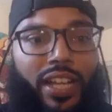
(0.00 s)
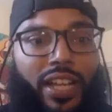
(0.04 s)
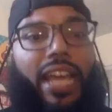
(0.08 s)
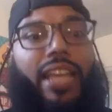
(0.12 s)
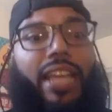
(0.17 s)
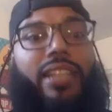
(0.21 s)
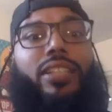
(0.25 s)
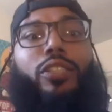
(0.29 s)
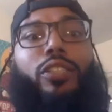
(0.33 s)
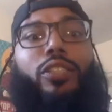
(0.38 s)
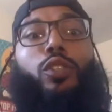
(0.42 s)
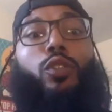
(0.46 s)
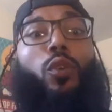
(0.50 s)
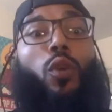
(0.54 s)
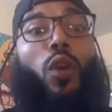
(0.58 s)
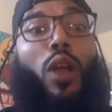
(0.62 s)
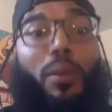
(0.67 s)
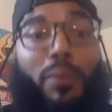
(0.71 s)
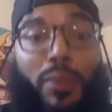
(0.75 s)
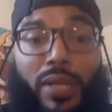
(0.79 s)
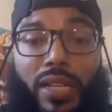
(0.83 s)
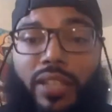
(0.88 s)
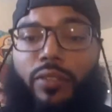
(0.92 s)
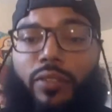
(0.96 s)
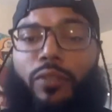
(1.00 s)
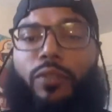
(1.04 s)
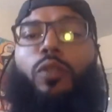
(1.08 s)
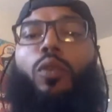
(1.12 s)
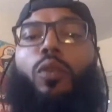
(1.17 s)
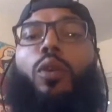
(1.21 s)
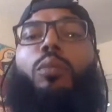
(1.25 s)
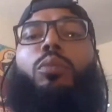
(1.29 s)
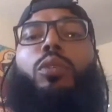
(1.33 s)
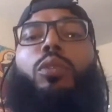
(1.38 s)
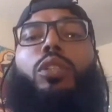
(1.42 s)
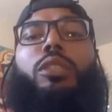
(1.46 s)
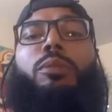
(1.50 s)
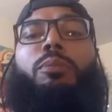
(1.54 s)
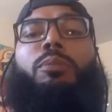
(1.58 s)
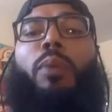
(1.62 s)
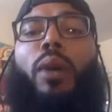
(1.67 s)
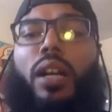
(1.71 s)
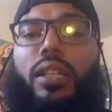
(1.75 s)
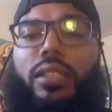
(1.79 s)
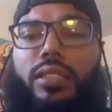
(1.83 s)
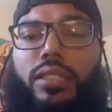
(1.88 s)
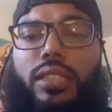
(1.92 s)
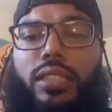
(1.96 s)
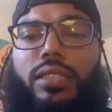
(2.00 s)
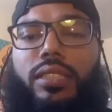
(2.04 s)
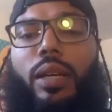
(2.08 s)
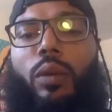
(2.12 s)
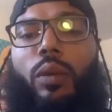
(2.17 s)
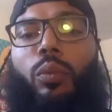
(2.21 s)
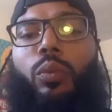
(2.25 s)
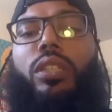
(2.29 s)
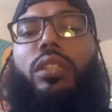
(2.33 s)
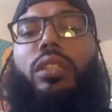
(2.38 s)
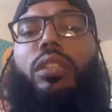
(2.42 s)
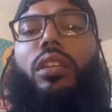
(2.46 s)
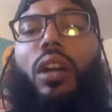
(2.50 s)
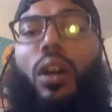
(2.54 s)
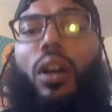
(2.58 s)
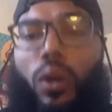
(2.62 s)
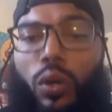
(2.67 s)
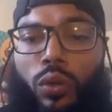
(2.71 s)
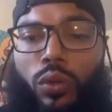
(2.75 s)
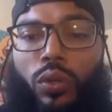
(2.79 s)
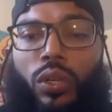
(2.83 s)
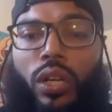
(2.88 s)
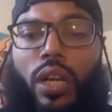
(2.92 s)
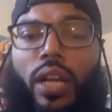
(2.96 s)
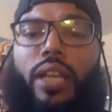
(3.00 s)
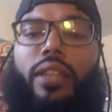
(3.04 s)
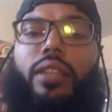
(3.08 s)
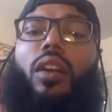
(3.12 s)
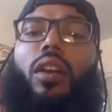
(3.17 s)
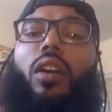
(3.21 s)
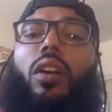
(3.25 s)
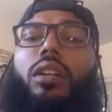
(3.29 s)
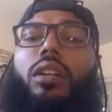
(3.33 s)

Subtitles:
and the trauma-informed responses that we know that our